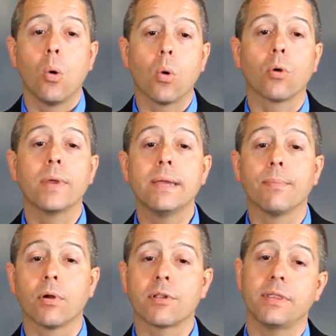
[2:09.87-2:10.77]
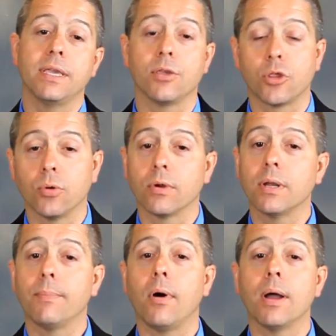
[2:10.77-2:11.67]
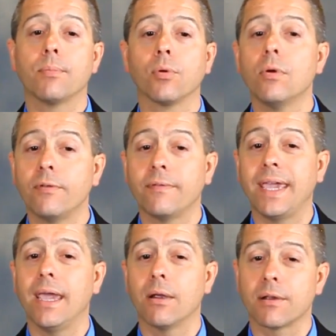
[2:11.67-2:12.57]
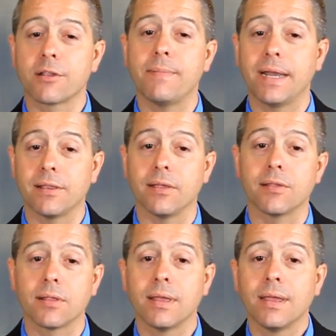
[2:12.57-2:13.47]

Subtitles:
or reimburse the insured upon proof of care expenses.